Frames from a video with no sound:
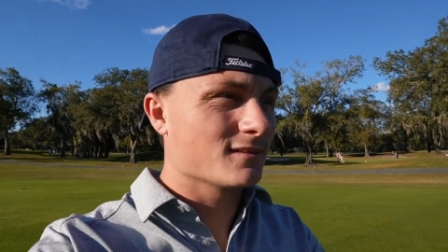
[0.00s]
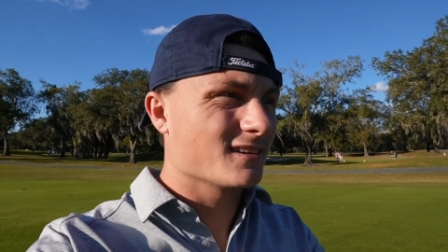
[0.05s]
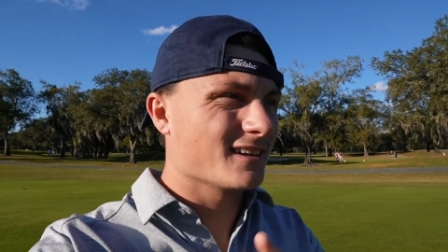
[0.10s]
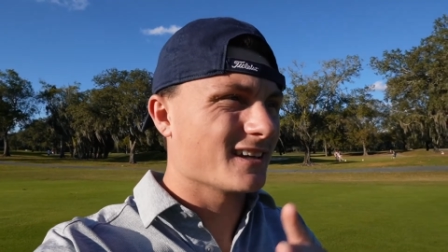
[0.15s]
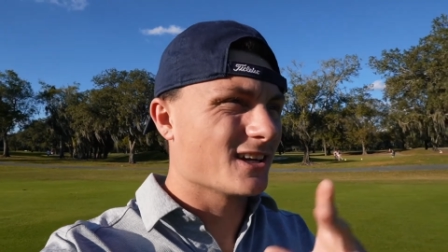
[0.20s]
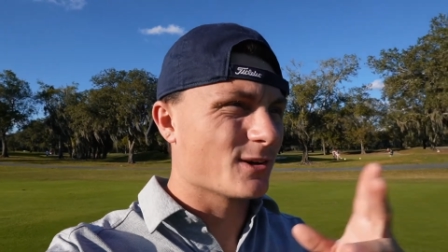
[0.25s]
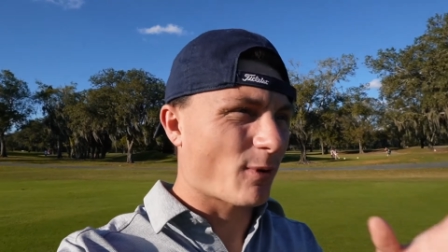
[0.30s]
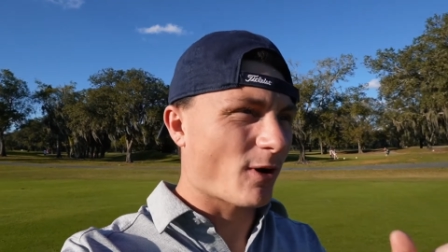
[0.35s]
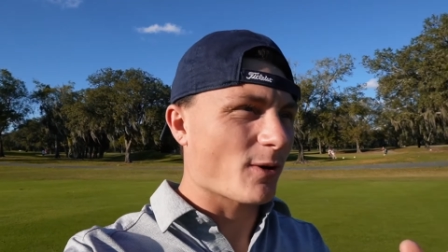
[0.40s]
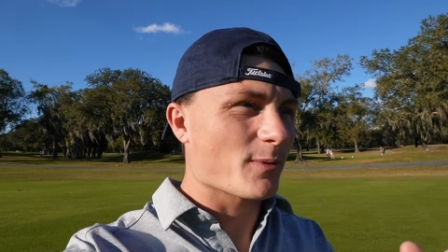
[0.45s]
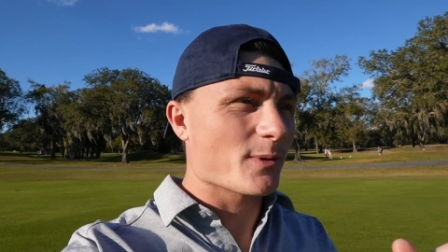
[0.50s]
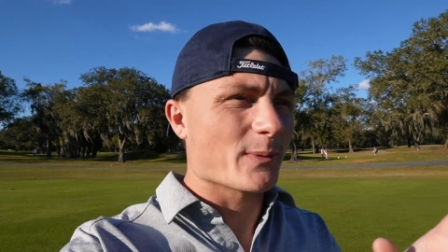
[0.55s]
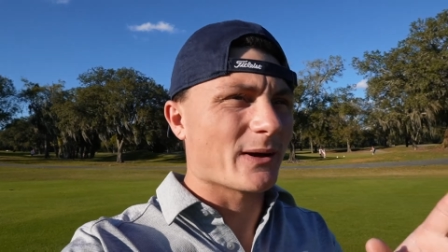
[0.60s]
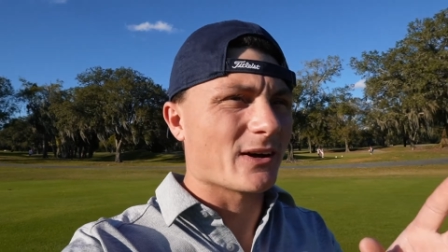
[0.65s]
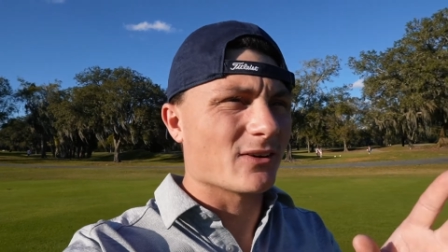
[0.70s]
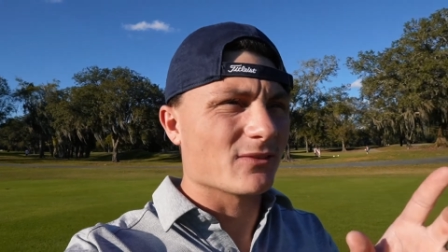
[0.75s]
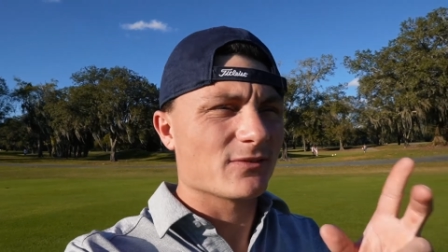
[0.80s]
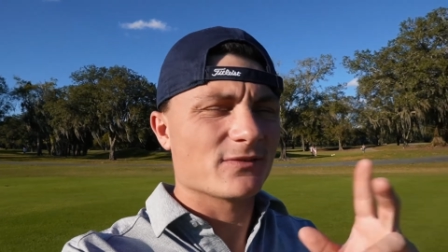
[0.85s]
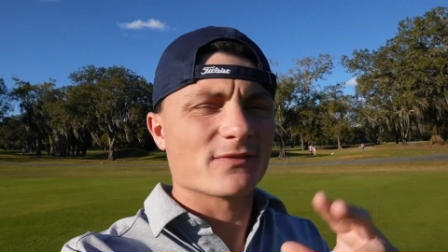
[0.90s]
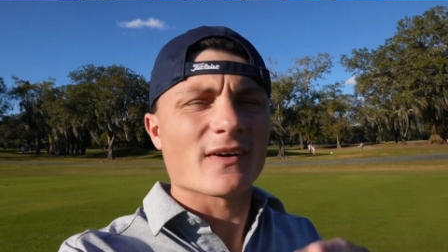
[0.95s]
It'll probably be
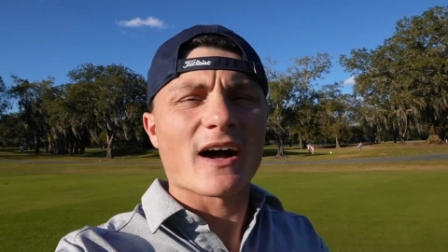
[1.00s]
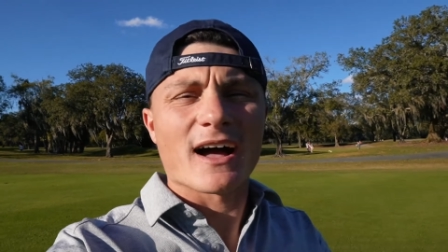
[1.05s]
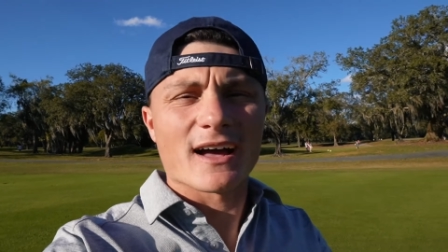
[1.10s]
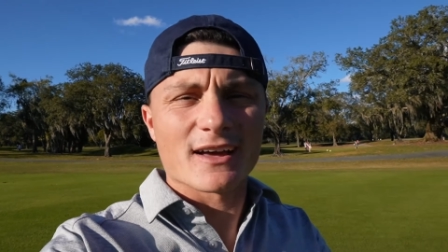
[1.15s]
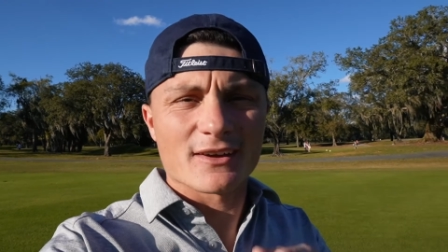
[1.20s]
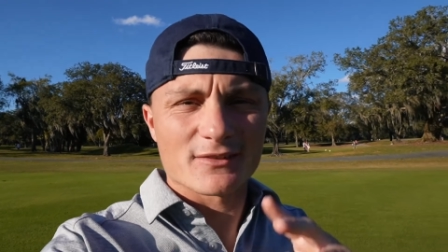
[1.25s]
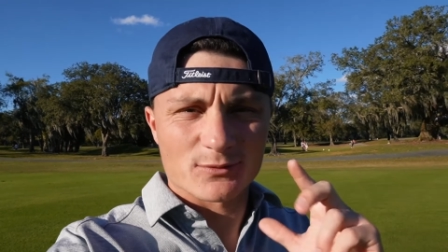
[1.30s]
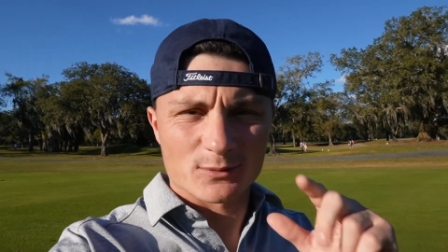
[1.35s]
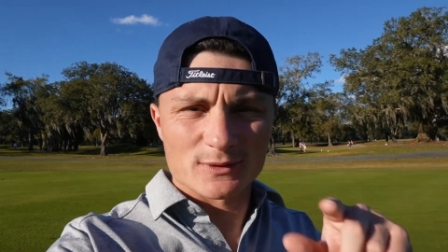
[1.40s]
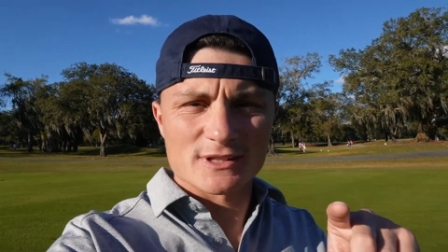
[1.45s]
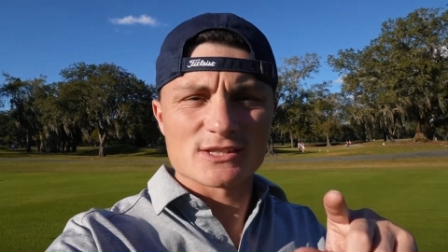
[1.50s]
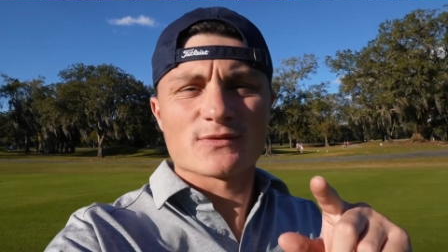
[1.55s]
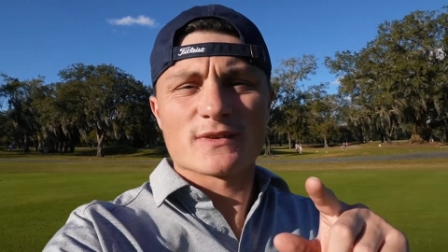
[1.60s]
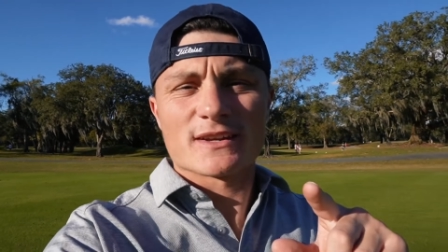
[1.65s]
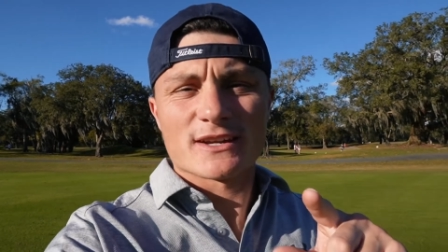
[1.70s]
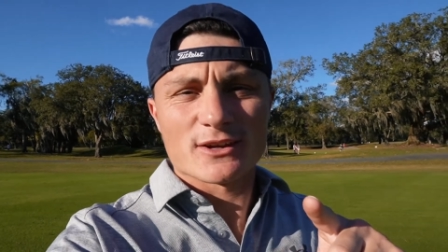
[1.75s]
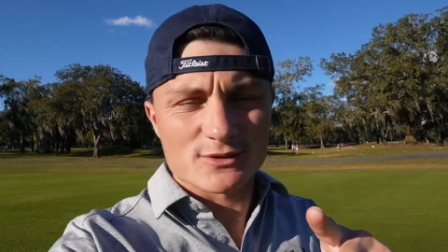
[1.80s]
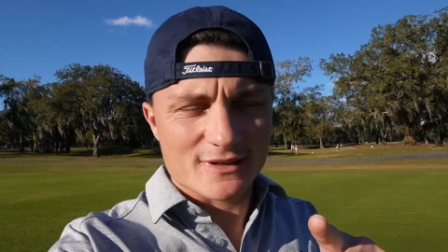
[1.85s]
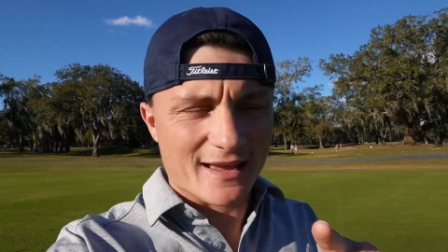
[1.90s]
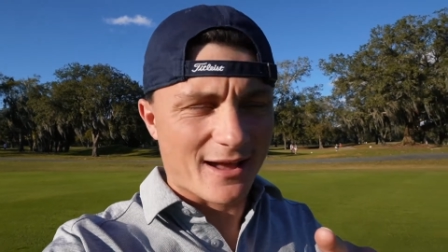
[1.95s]
about five when this
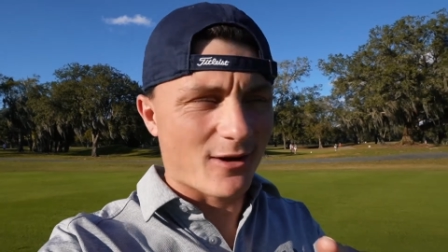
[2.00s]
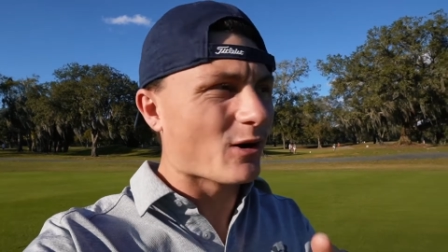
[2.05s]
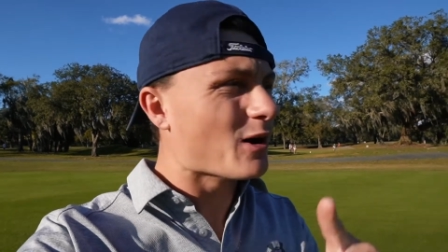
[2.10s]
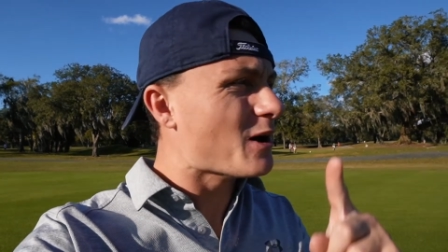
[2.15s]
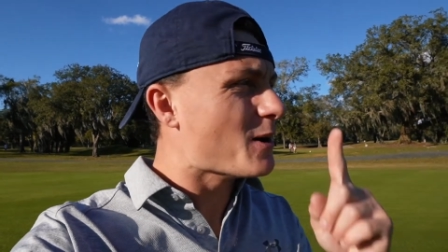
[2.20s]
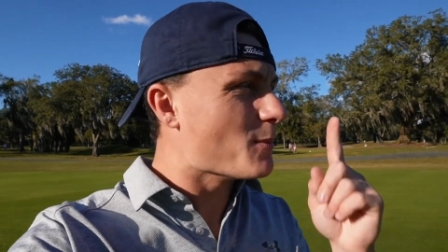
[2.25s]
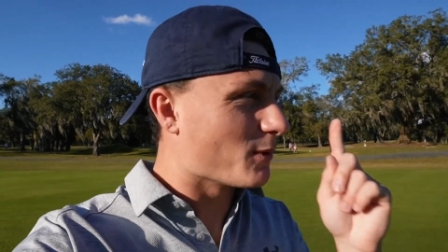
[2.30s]
video is out.